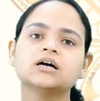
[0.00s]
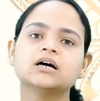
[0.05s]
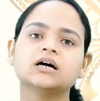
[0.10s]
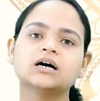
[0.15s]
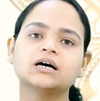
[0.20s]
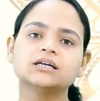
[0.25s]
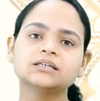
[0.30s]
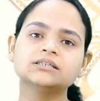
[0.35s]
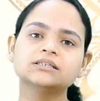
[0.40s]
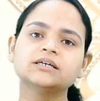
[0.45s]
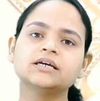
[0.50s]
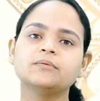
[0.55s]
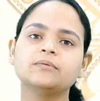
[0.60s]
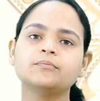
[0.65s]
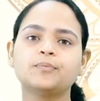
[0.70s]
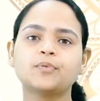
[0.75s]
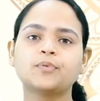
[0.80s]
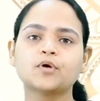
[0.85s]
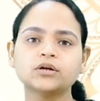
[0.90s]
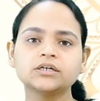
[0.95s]
Another
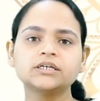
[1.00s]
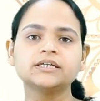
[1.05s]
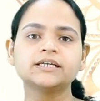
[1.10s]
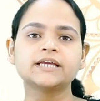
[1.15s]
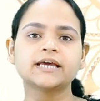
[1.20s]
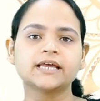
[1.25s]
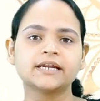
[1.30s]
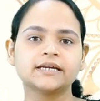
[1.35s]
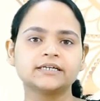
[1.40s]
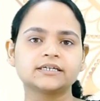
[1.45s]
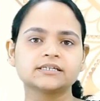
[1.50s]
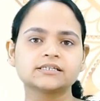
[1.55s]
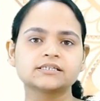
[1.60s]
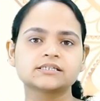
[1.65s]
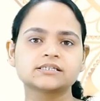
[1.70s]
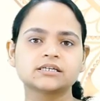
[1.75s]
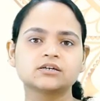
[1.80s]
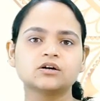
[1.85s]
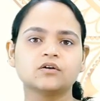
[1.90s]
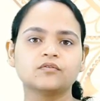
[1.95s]
important
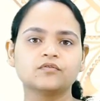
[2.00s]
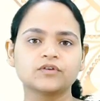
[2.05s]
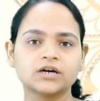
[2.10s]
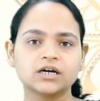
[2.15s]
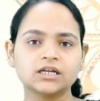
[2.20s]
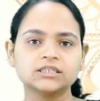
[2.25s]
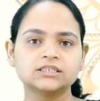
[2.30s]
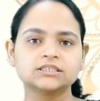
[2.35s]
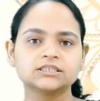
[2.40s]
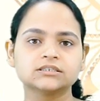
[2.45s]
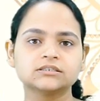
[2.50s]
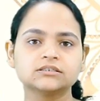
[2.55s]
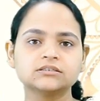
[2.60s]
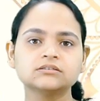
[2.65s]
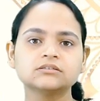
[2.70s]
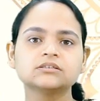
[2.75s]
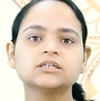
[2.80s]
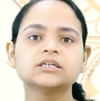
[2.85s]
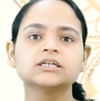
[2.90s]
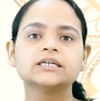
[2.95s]
characteristic of culture
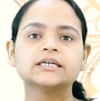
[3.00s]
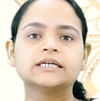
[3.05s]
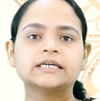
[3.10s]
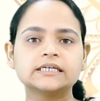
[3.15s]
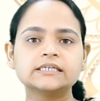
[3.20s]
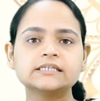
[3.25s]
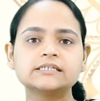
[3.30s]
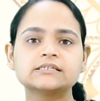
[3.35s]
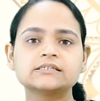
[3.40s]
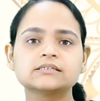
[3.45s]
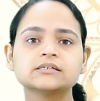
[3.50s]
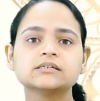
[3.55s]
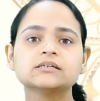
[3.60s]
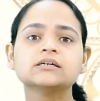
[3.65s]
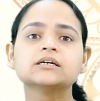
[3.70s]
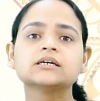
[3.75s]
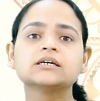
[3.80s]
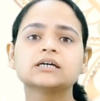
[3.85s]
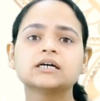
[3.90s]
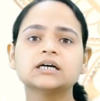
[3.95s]
is
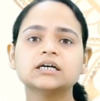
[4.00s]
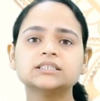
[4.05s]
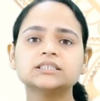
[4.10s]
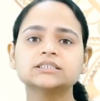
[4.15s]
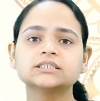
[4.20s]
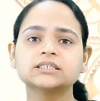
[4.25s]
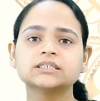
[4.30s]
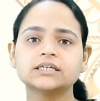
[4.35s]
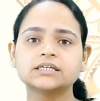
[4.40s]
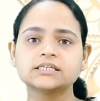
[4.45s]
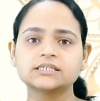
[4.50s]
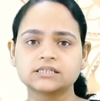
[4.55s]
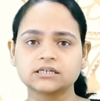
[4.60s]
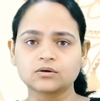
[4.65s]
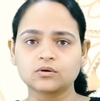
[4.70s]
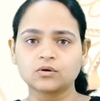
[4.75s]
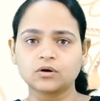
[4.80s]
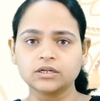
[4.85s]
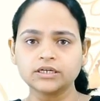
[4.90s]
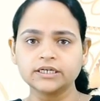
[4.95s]
the
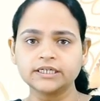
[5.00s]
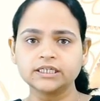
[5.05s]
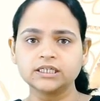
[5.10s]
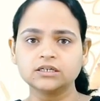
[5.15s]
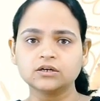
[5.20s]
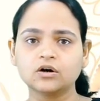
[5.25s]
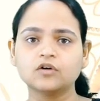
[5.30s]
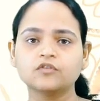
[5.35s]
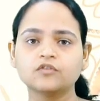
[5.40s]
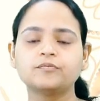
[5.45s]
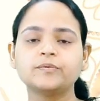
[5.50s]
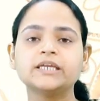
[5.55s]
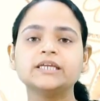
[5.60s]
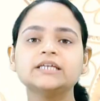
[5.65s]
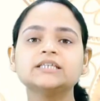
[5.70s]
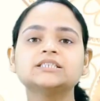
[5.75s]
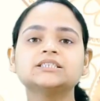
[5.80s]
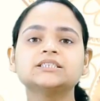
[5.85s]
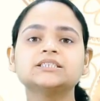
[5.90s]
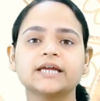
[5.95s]
quality of
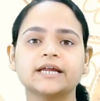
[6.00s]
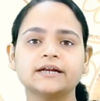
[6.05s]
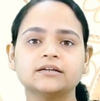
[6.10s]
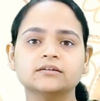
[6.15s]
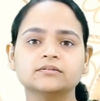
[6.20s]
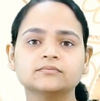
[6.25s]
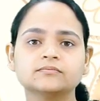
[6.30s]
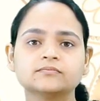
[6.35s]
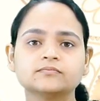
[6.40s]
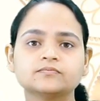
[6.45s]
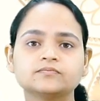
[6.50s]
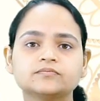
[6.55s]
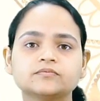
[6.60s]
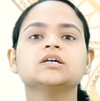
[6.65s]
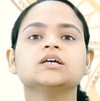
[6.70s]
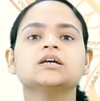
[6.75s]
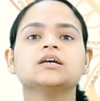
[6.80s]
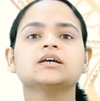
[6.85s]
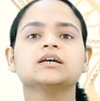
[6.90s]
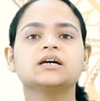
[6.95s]
being shared.
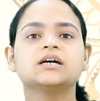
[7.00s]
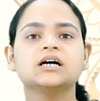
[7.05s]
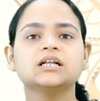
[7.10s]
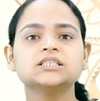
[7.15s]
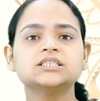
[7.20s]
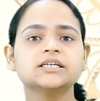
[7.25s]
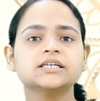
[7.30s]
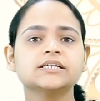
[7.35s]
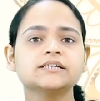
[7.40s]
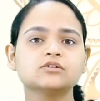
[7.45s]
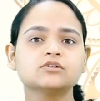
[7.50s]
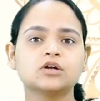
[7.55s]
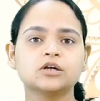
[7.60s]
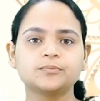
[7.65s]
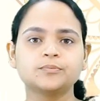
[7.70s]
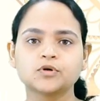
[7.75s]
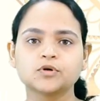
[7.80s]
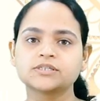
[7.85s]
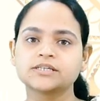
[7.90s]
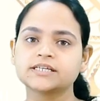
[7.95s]
Culture is
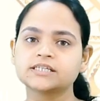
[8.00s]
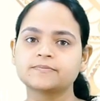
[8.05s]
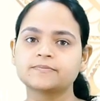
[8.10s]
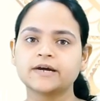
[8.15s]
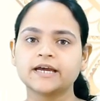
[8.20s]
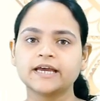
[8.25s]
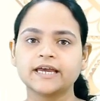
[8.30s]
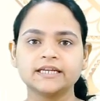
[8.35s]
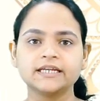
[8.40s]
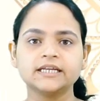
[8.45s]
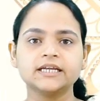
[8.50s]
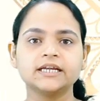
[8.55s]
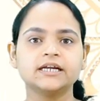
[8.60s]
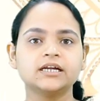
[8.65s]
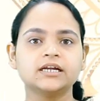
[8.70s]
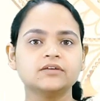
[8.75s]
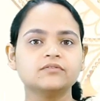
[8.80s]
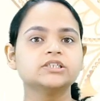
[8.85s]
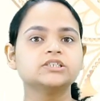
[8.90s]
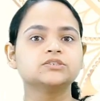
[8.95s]
not possessed by any
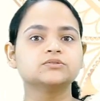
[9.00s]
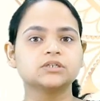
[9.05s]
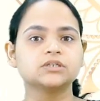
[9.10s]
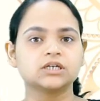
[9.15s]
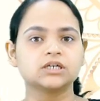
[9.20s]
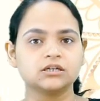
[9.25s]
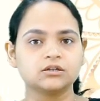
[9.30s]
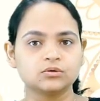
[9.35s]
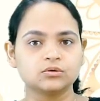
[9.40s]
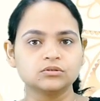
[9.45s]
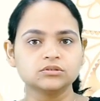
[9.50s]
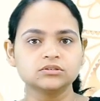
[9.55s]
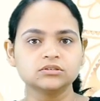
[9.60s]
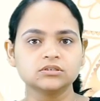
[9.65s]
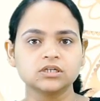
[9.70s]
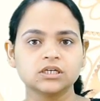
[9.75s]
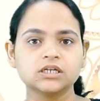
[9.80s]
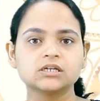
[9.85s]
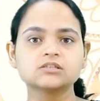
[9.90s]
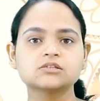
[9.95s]
individual alone.
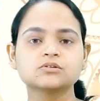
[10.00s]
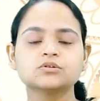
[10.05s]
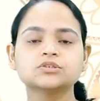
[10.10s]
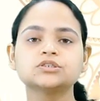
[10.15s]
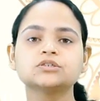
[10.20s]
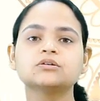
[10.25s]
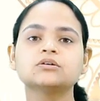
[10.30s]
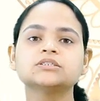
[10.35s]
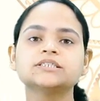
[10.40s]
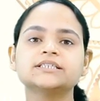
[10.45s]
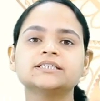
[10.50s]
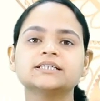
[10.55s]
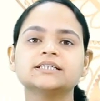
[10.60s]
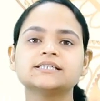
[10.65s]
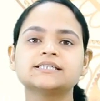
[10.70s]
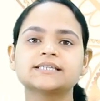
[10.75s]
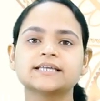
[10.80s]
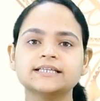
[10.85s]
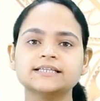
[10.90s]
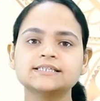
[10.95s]
In a sociological
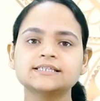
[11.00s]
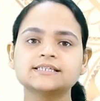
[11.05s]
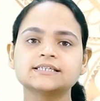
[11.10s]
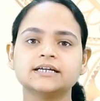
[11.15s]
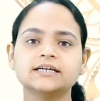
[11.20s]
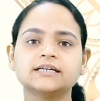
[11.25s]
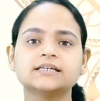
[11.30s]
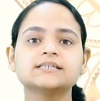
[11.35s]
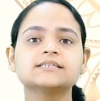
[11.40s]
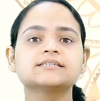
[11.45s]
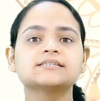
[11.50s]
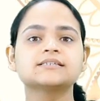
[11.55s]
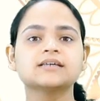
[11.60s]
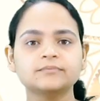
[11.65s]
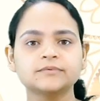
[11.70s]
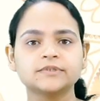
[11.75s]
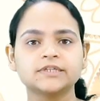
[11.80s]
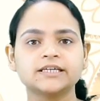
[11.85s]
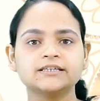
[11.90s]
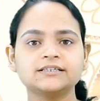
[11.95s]
sense, it is
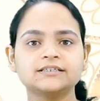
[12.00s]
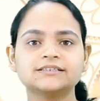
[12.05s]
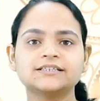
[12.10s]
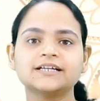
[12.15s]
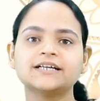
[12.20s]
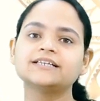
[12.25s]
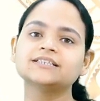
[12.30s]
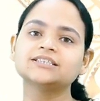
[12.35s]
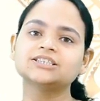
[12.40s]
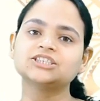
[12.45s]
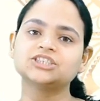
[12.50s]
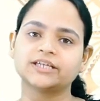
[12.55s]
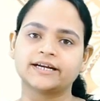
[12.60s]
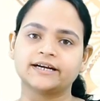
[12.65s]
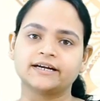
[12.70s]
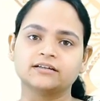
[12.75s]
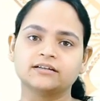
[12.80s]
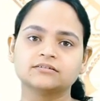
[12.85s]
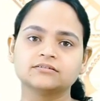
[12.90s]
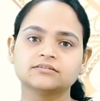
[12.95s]
something that is
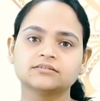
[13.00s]
shared.